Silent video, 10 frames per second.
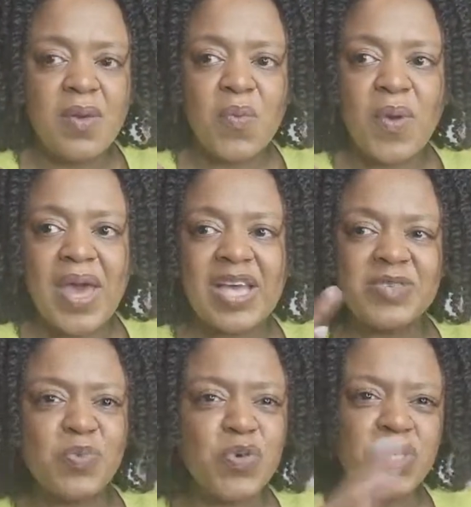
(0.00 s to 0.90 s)
where it's
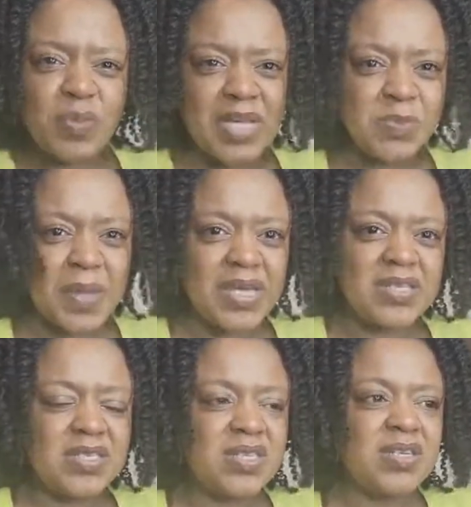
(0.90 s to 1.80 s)
more U S
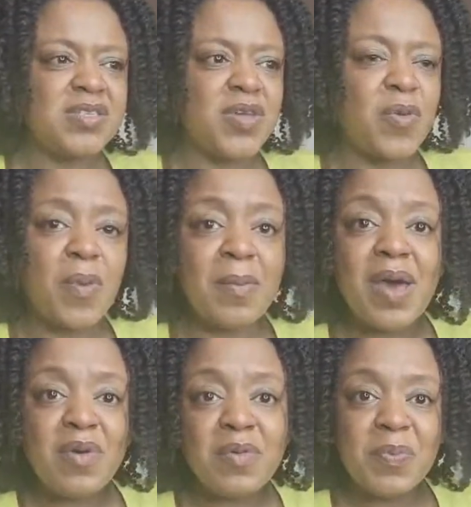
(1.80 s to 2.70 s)
based. So, but my
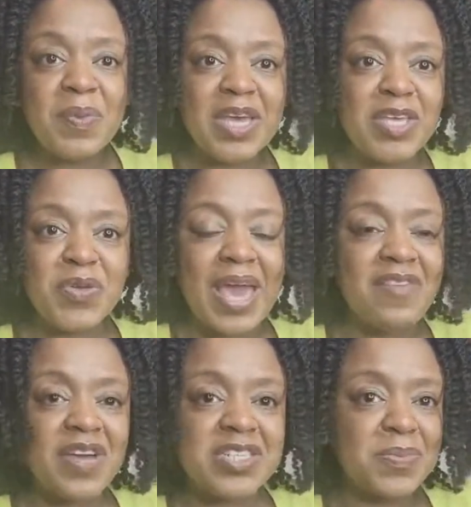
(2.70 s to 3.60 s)
one will be a U K
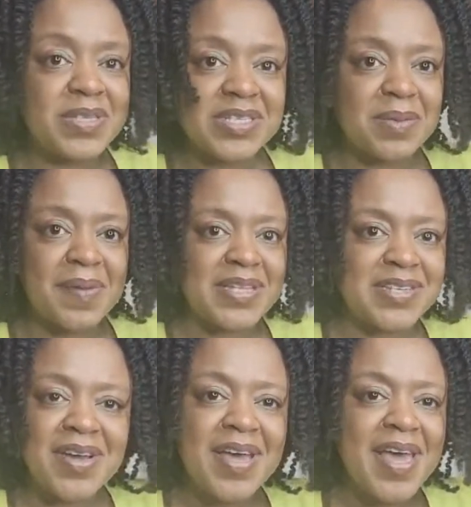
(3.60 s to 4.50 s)
version, but it doesn't
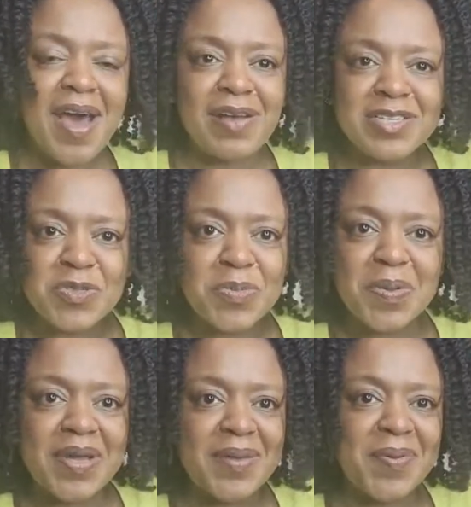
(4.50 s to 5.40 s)
matter. I'll still
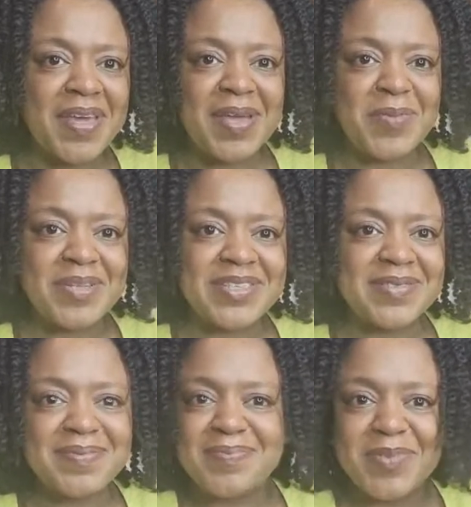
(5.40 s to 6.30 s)
put, put in what's,
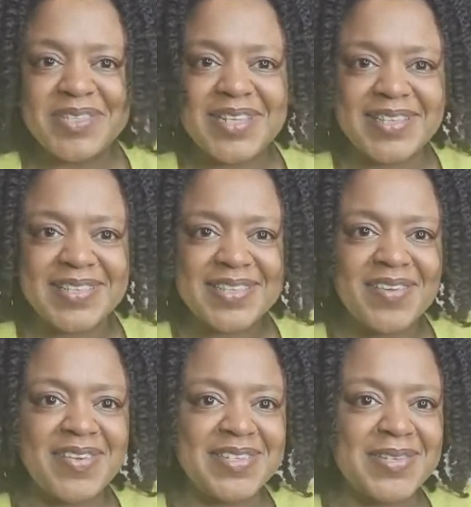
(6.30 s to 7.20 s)
what's
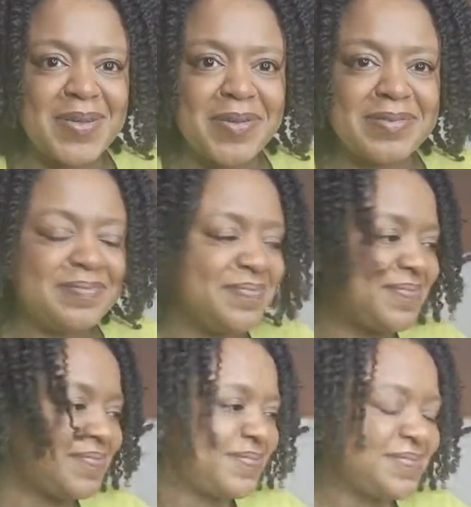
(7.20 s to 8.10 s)
necessary. So
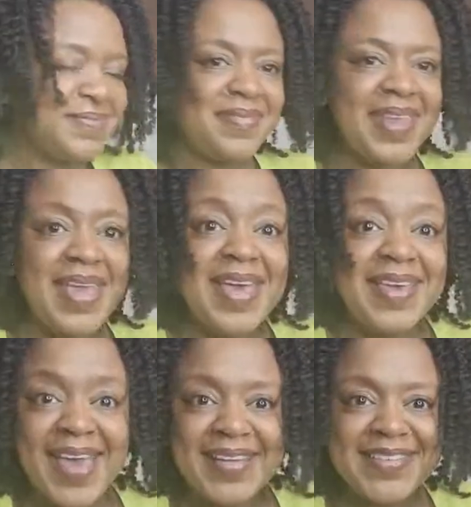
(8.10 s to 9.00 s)

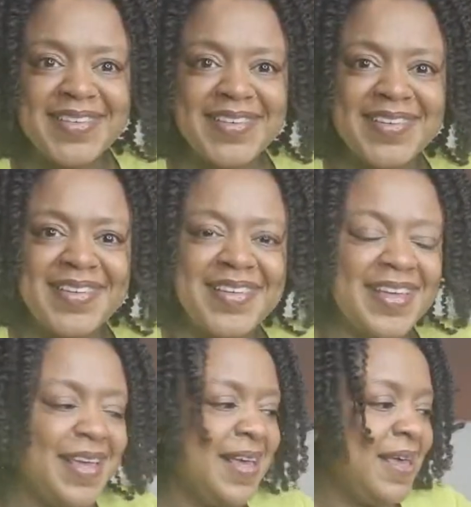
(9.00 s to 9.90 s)
yes,
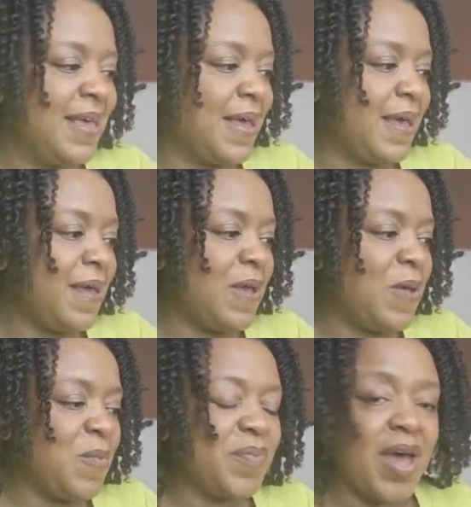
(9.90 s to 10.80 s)

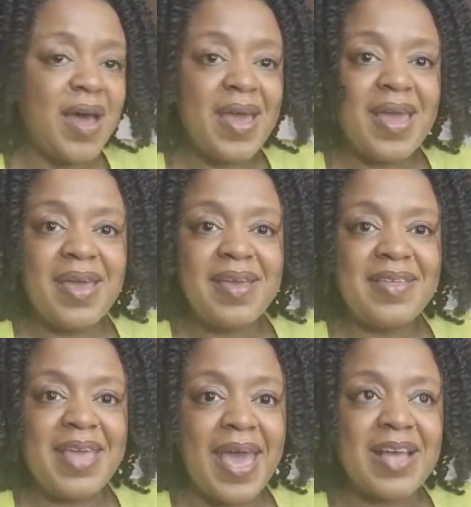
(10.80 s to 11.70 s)
um, I,
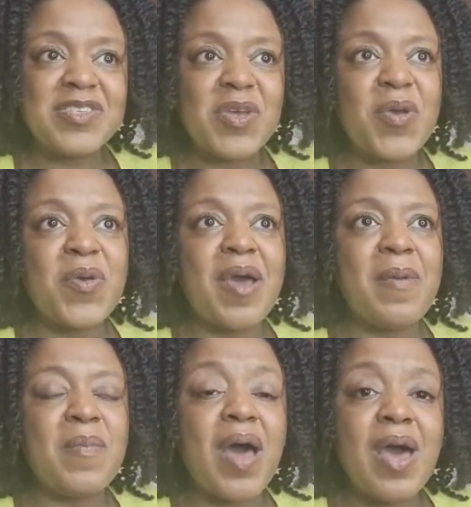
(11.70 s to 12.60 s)
yeah. So
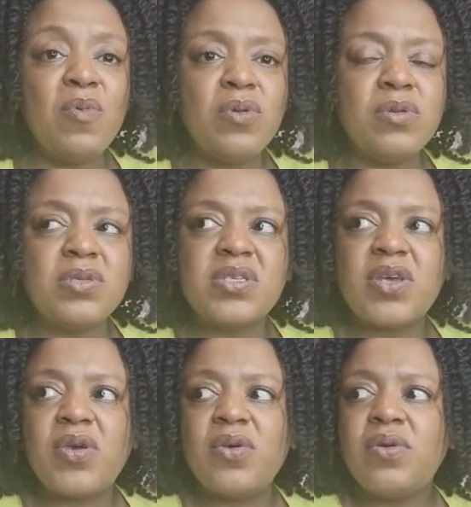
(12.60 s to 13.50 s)
um, I will
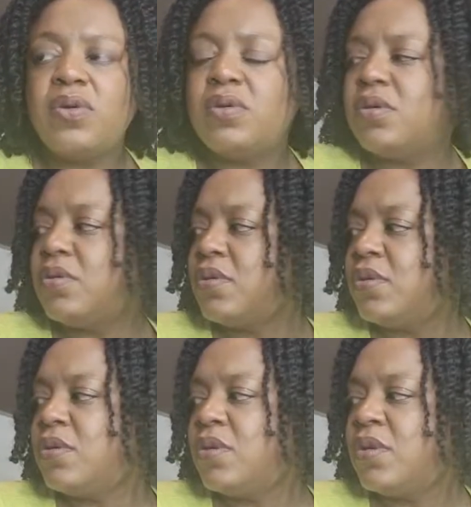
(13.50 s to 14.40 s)
also, I'm
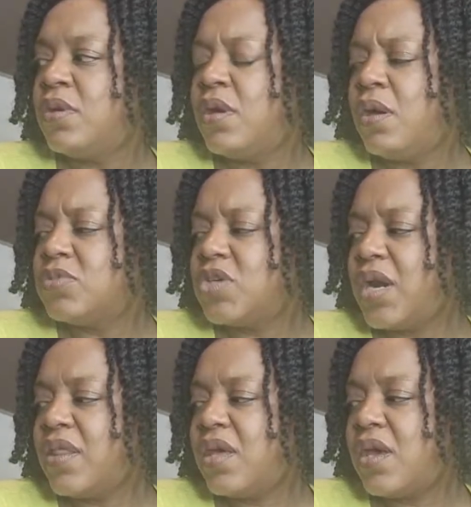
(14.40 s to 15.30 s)

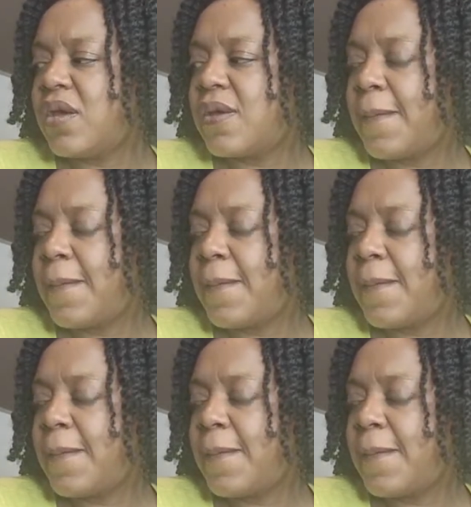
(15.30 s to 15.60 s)
trying to think.